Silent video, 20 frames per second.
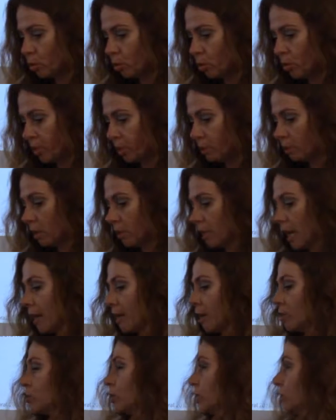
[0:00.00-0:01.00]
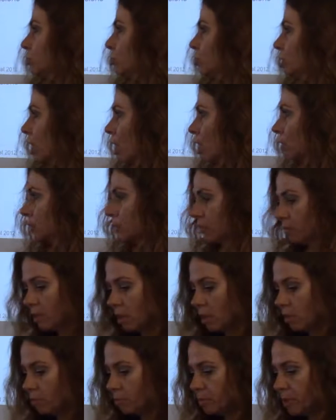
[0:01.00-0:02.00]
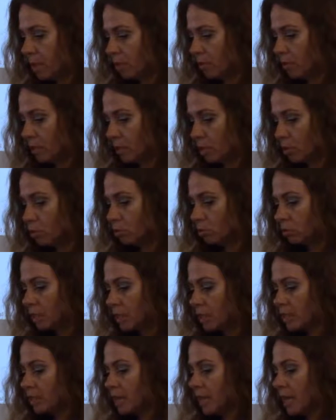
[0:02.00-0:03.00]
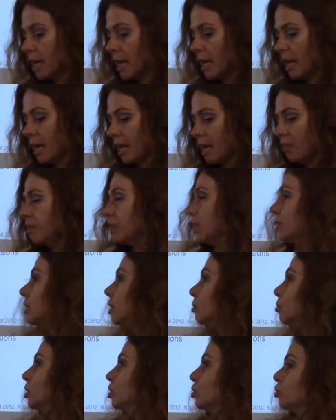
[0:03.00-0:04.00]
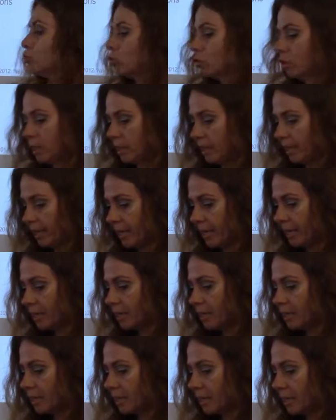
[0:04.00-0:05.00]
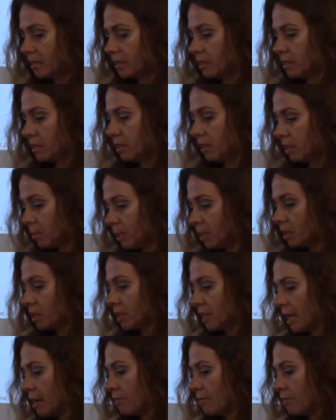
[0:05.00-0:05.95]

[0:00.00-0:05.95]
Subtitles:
to the chronology and geography of Bronze Age Greece, and then I will shortly discuss the limited